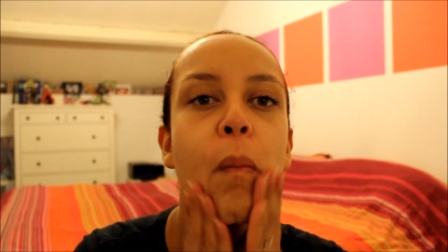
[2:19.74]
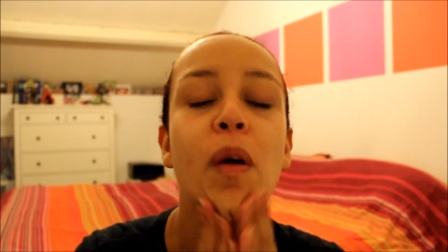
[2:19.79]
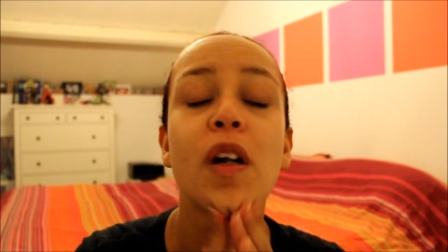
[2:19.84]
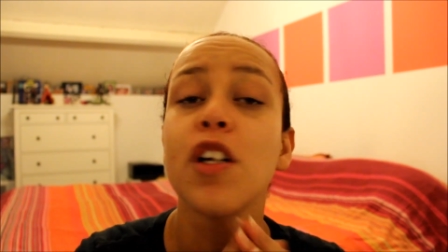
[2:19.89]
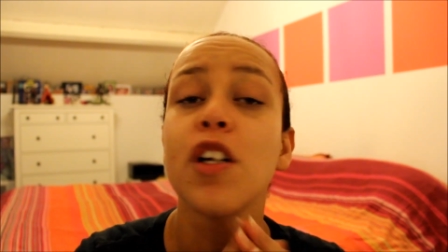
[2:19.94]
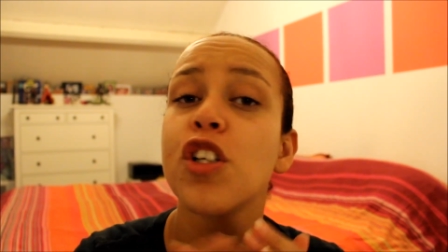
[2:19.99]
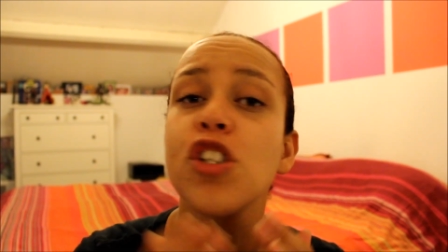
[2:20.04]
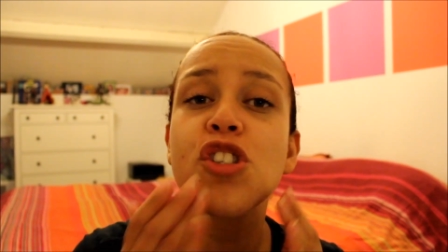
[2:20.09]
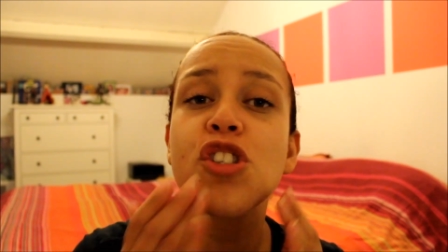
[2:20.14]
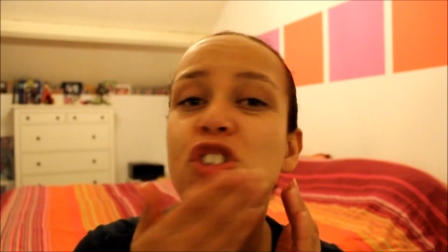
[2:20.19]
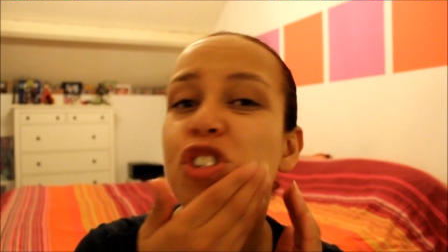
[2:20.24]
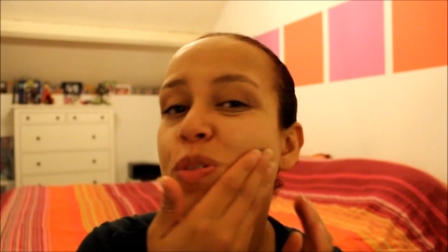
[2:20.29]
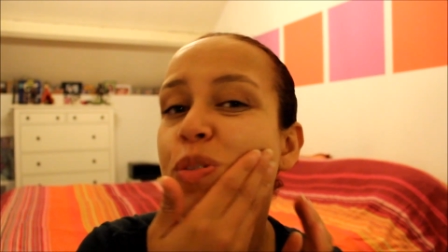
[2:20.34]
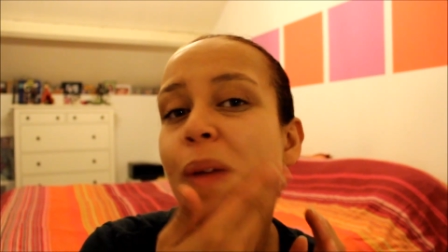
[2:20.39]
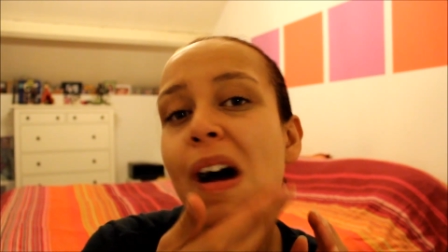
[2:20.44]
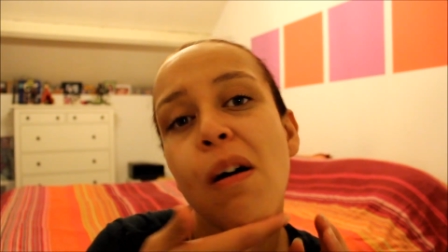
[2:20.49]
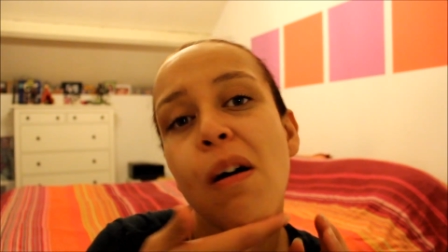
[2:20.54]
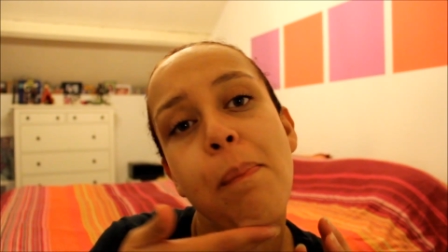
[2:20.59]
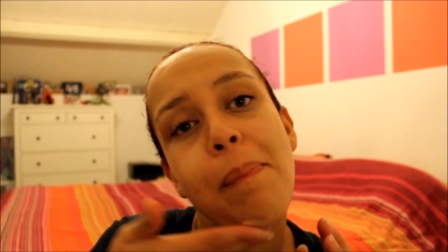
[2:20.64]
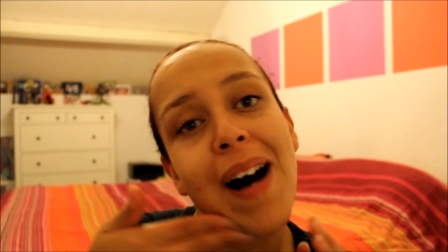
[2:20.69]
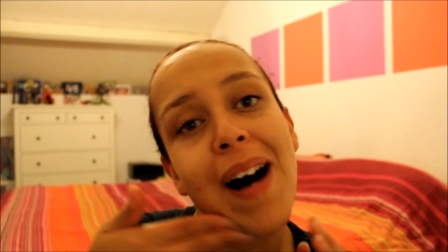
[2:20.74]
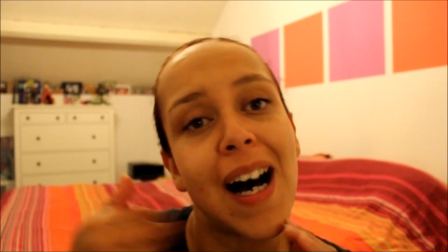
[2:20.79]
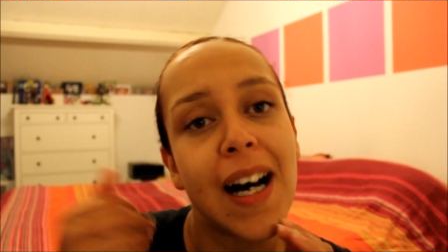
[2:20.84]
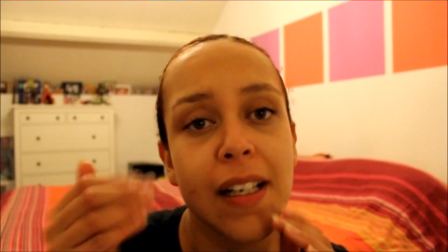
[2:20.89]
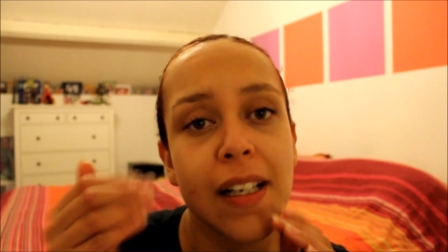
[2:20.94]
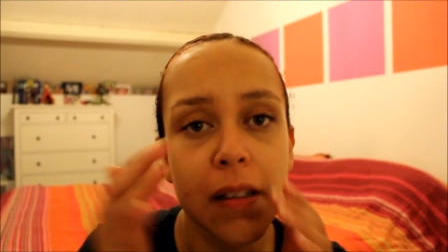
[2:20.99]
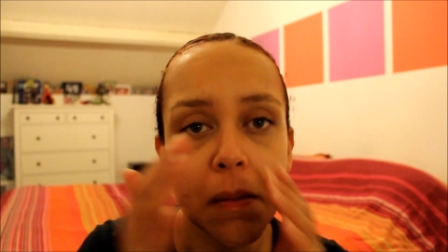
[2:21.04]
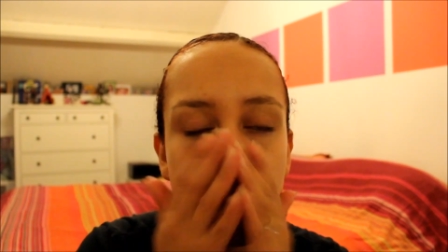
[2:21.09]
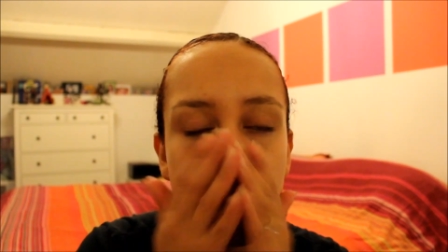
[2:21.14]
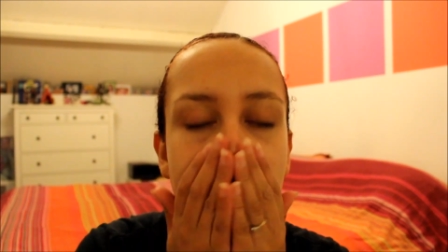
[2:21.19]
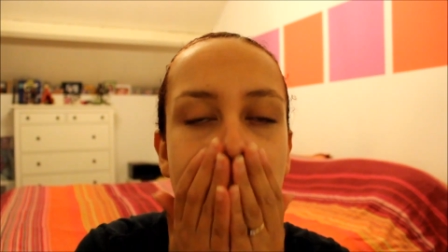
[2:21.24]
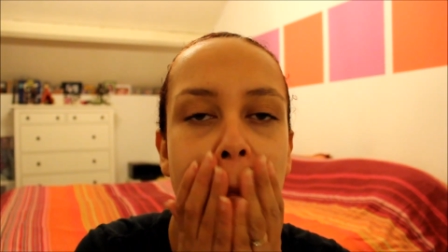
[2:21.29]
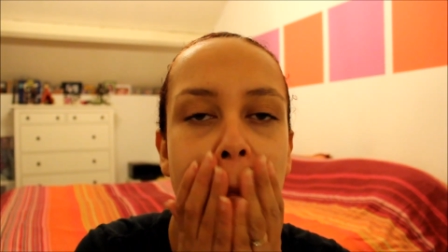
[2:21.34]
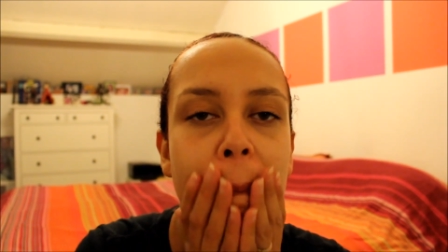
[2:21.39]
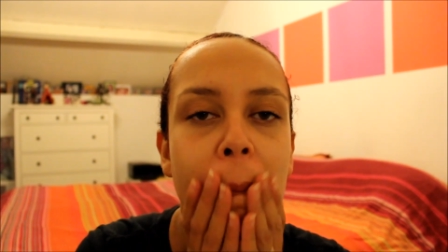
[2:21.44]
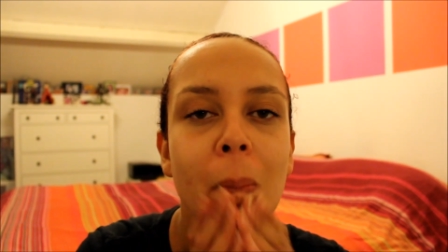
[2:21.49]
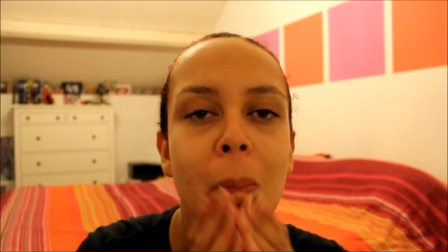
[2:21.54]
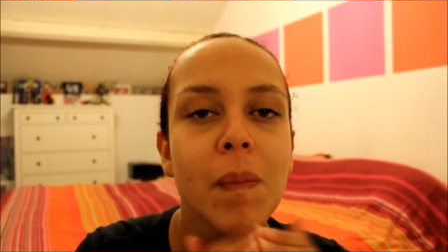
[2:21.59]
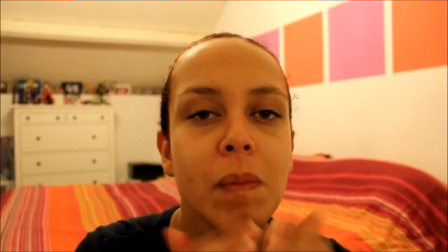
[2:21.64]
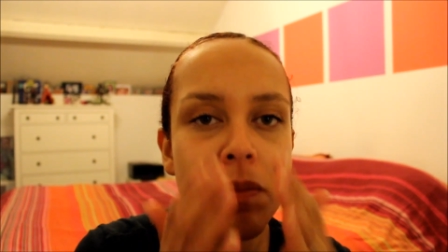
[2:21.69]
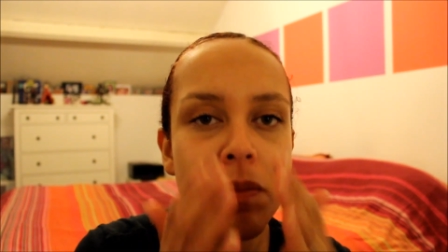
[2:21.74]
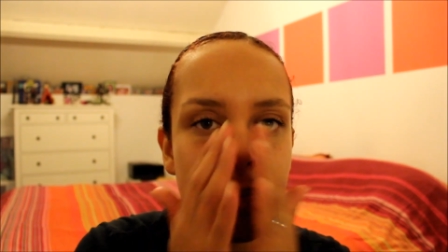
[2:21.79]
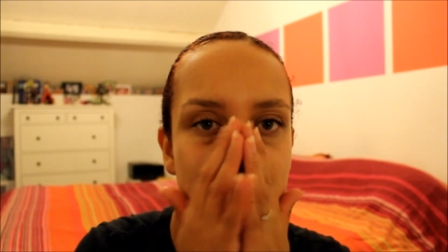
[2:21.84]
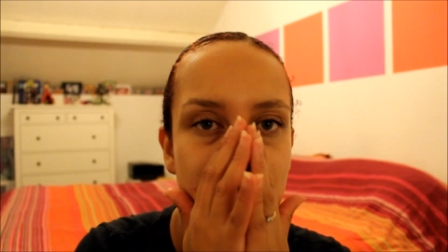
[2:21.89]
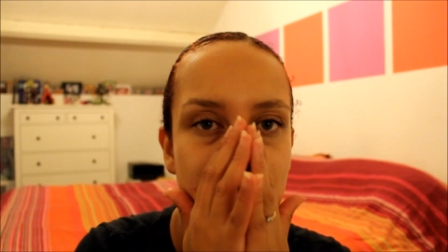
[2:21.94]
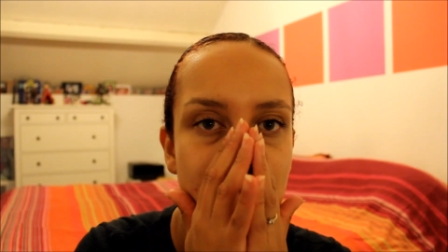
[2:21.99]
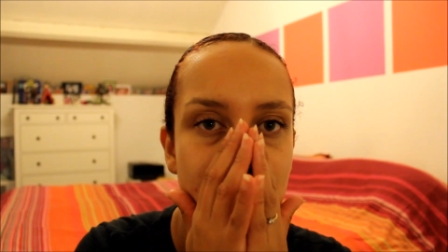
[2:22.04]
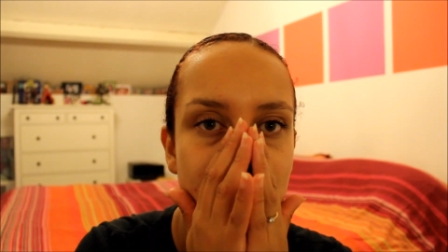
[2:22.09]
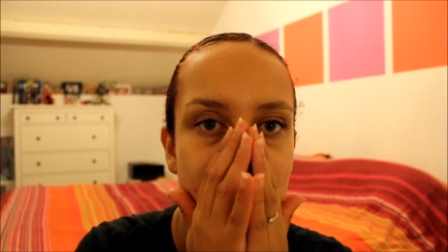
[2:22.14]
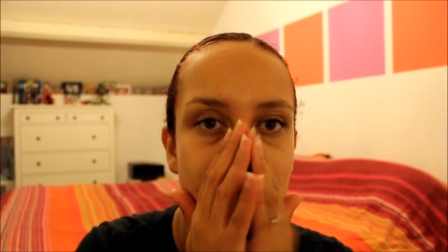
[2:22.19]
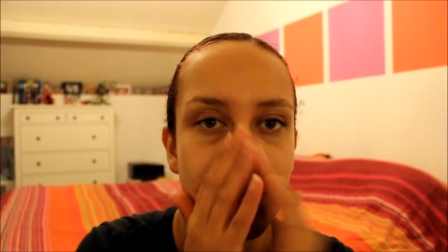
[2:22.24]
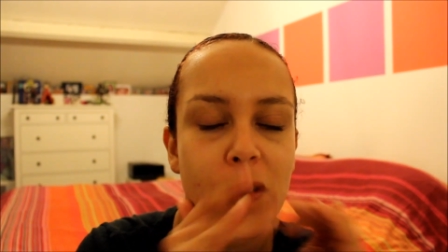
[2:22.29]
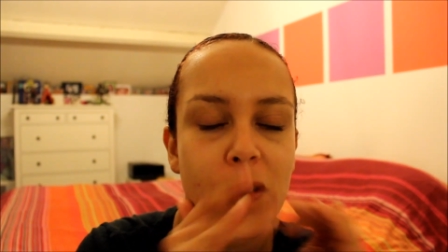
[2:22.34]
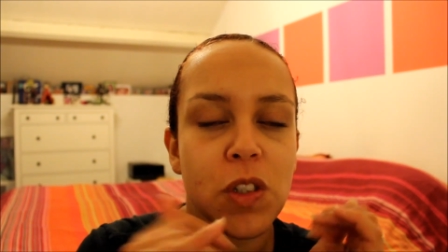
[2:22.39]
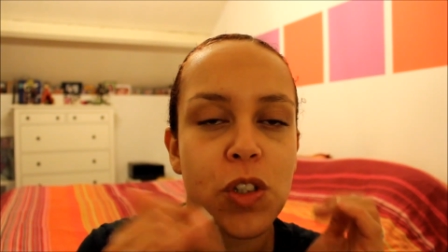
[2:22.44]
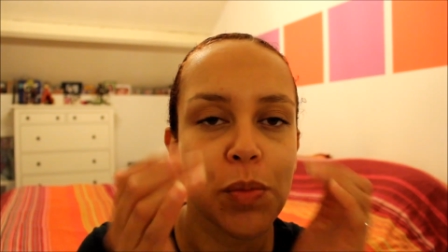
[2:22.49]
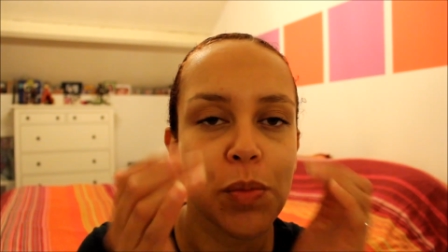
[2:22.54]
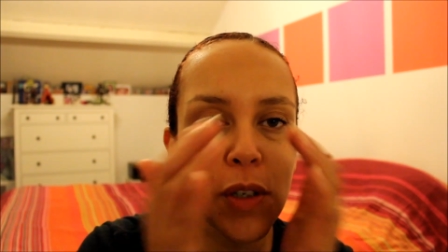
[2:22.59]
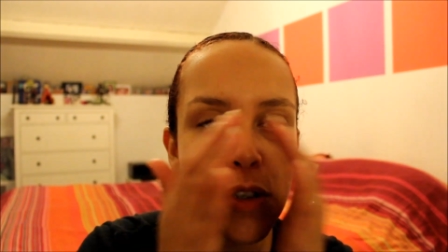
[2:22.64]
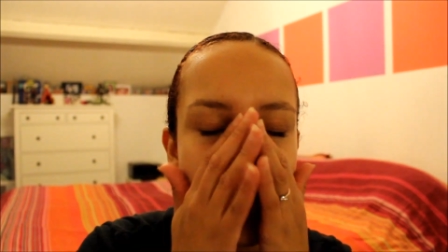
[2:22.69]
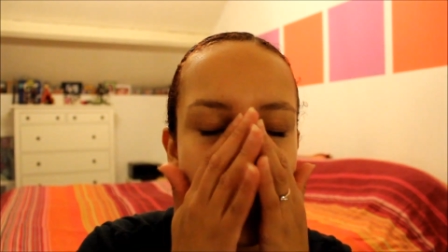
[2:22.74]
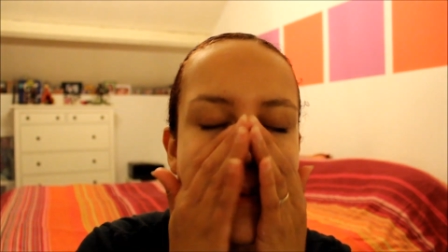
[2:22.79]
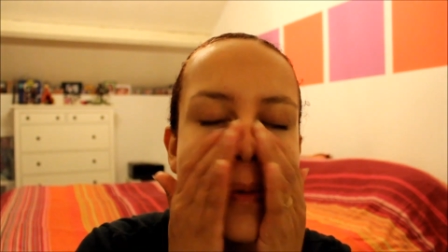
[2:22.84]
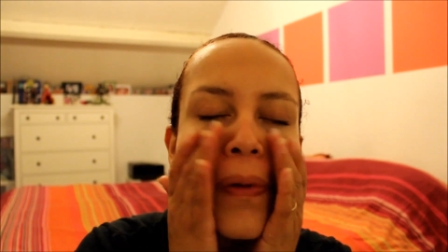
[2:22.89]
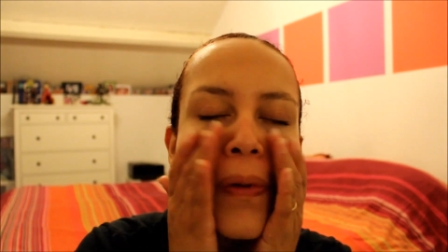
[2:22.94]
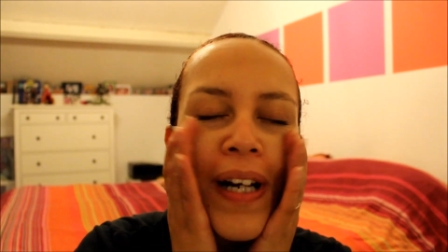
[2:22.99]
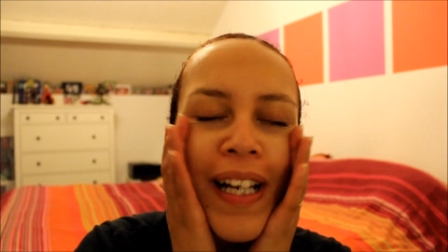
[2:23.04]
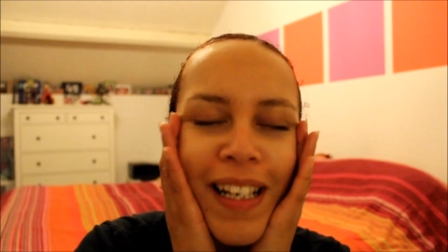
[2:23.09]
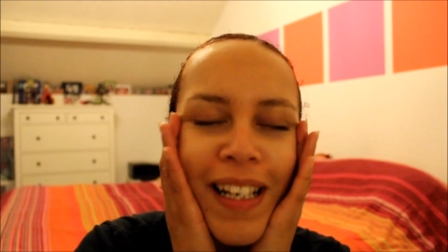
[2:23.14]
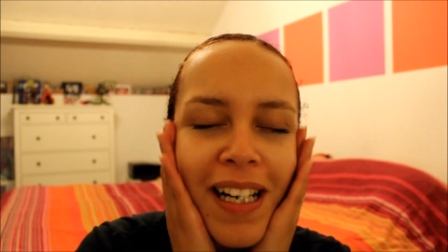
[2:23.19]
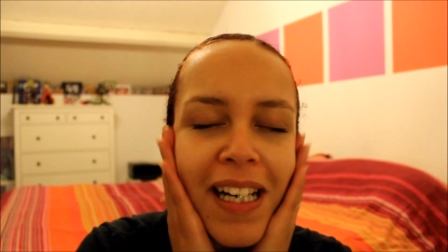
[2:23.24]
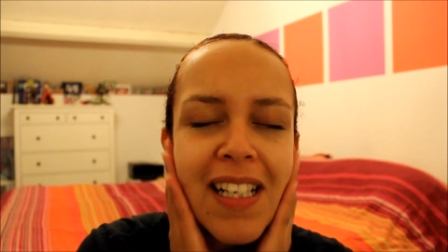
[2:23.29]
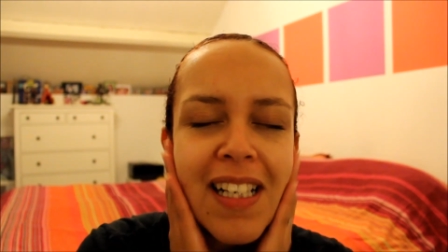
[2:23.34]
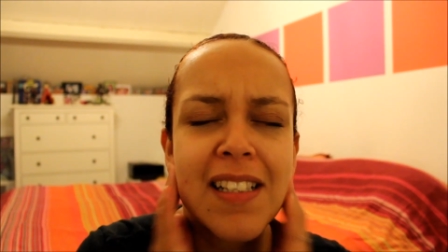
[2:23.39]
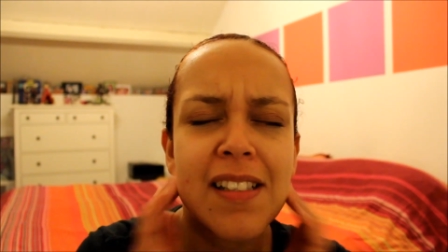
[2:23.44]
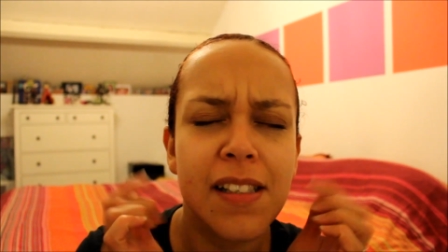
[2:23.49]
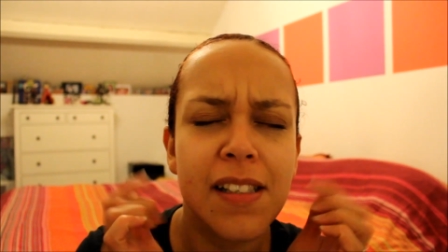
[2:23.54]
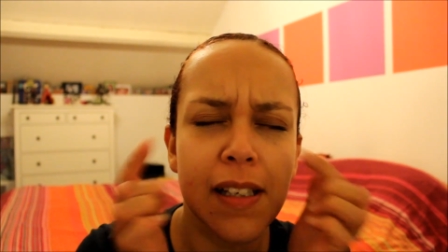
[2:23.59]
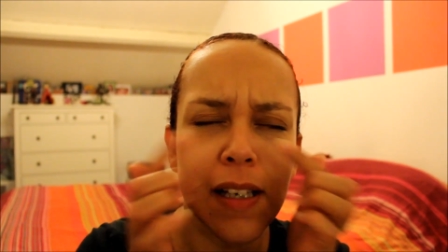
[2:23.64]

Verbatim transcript: But it doesn't smell bad. It smells quite nice.